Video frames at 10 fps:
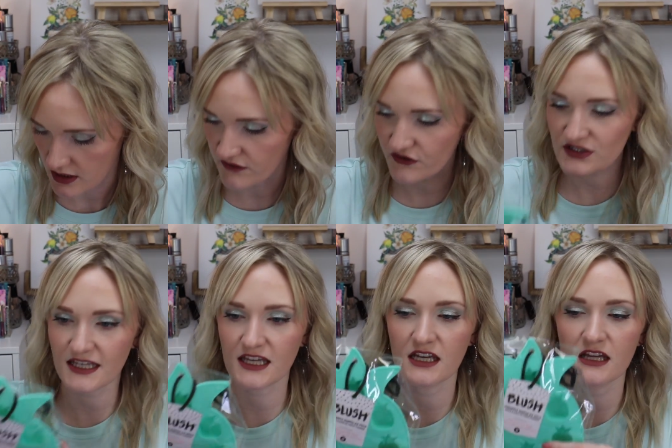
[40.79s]
The first
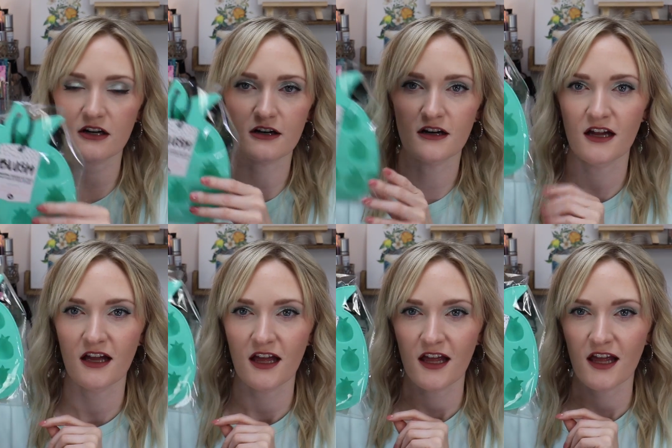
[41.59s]
thing in here,
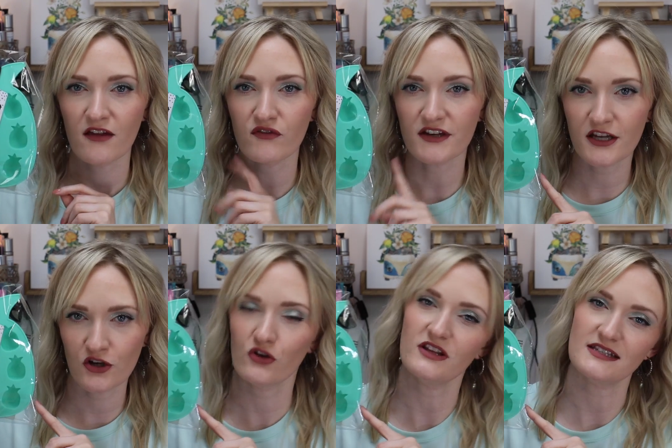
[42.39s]
if you didn't
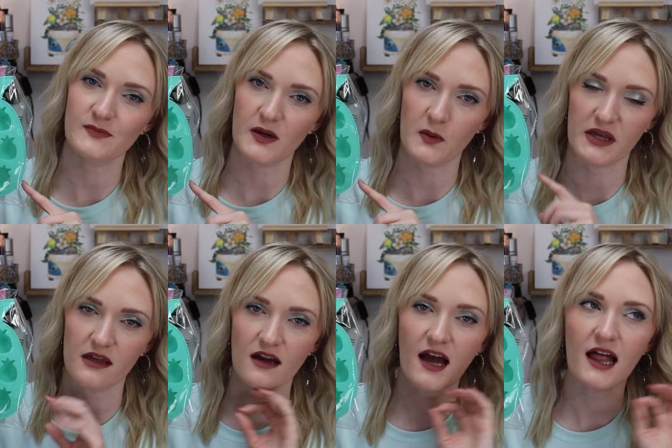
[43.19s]
know this about me,
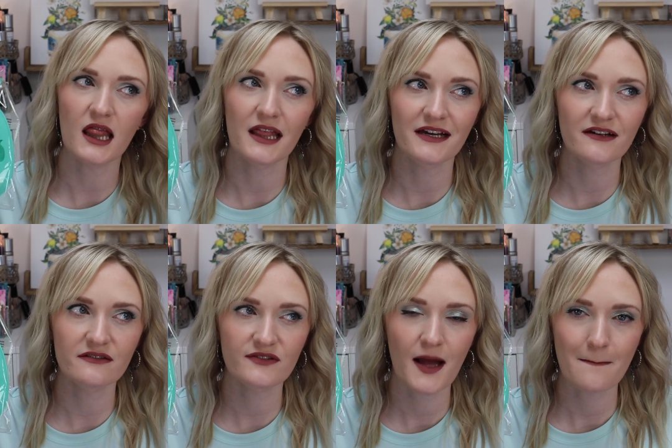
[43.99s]
I
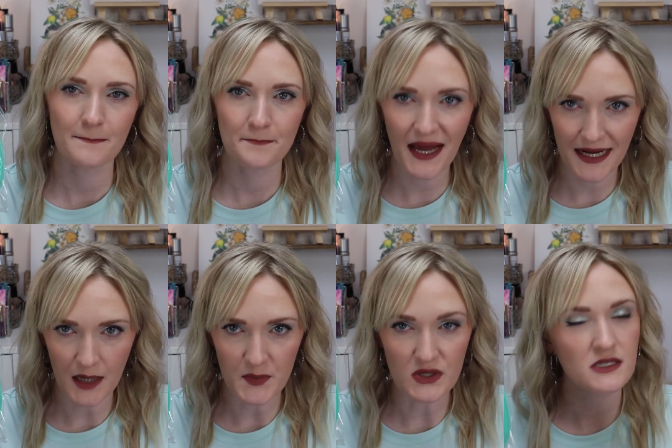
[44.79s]
love
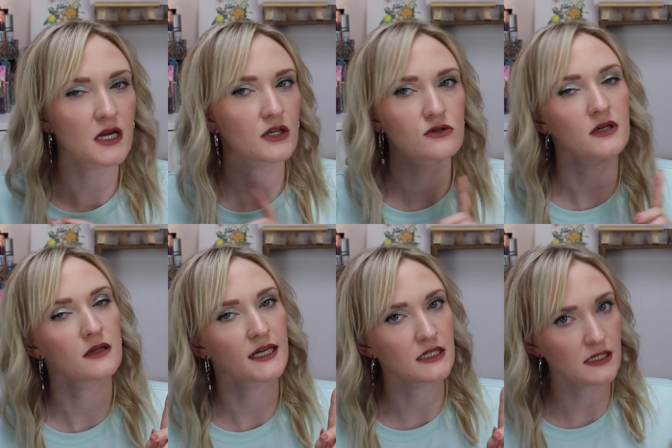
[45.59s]
pineapples. I do
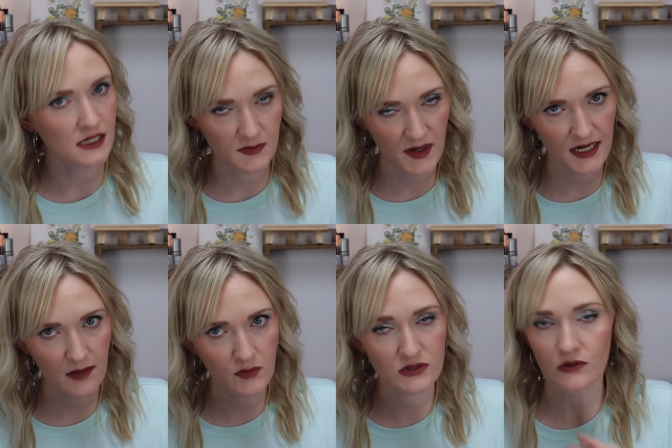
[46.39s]
not like to eat
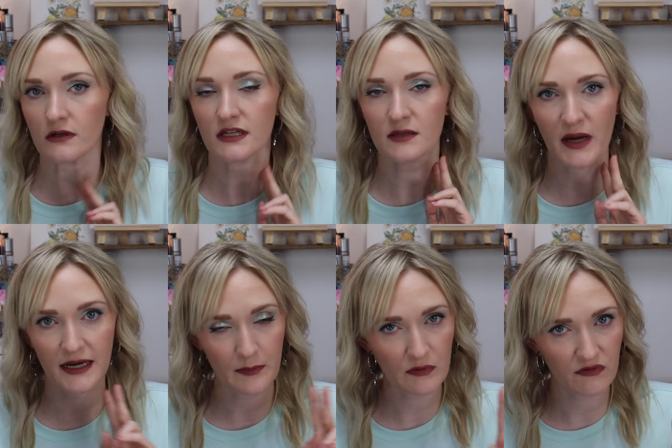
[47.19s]
pineapples or eat
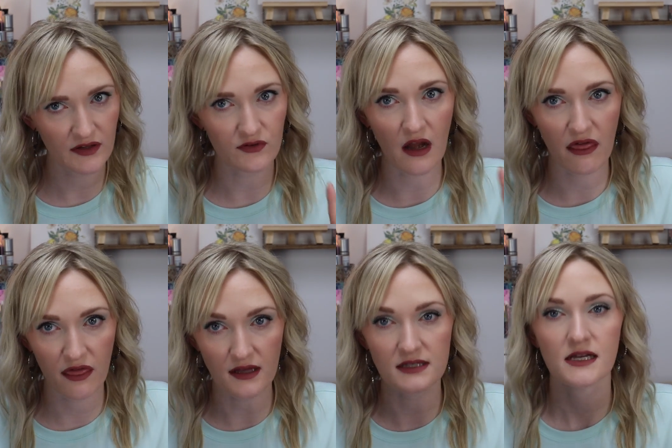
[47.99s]
pineapple flavored
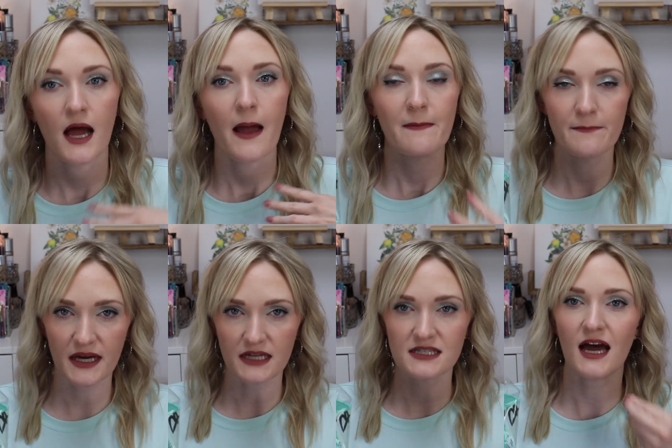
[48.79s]
things,
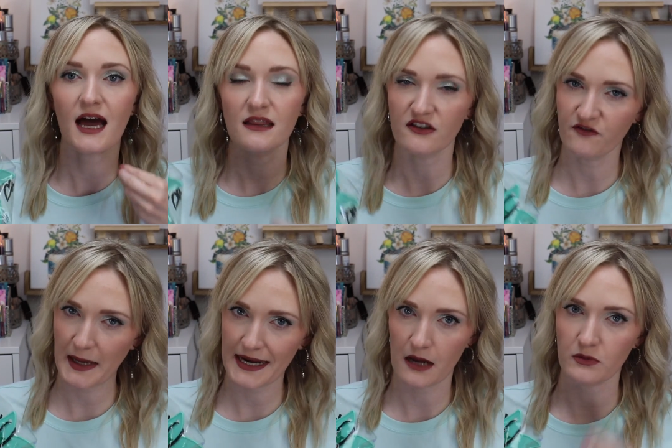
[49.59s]
but I love
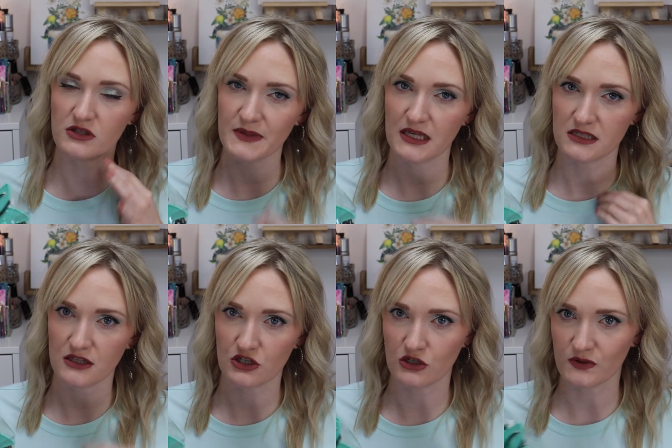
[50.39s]
pineapples because of
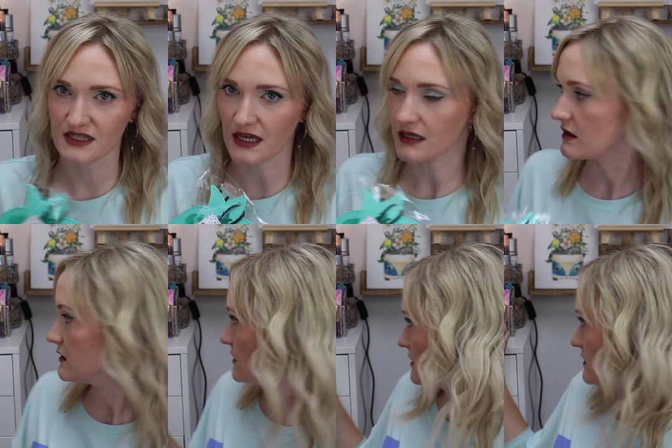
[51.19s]
the show Psych.
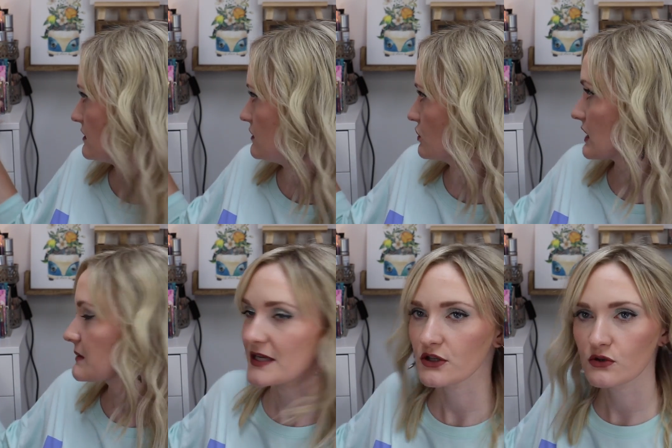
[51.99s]
Look
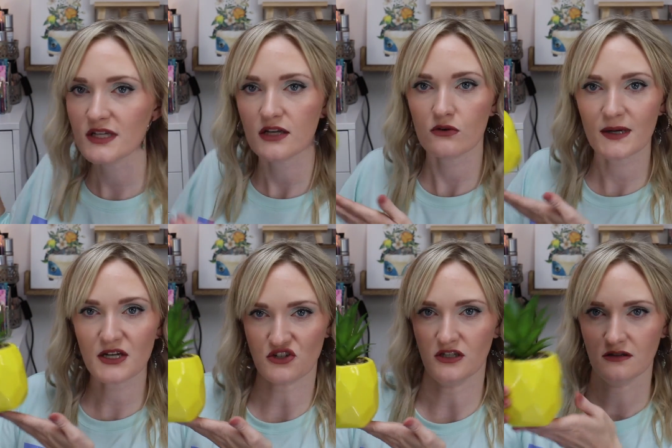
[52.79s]
at my new
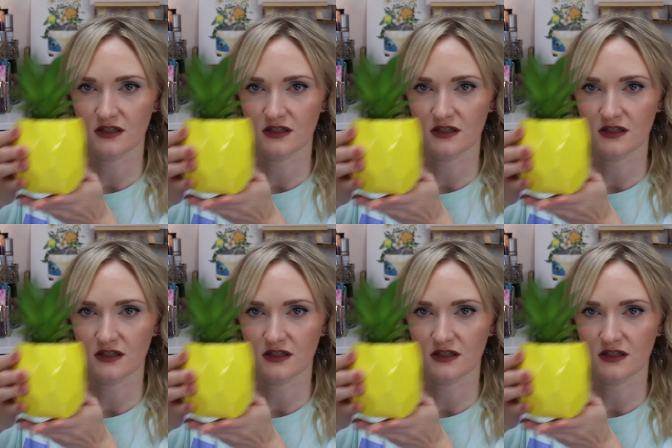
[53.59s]
decoration.